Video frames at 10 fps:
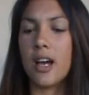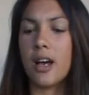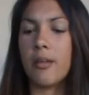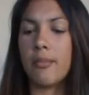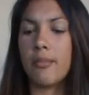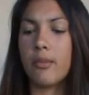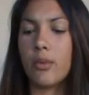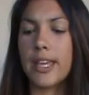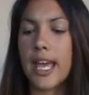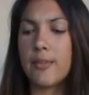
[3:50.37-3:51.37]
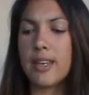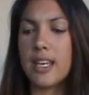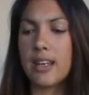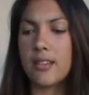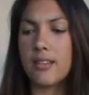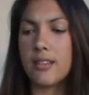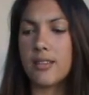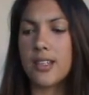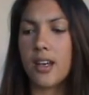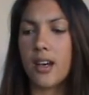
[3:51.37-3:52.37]
Um, we came in
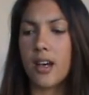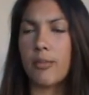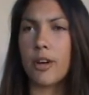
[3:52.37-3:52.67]
to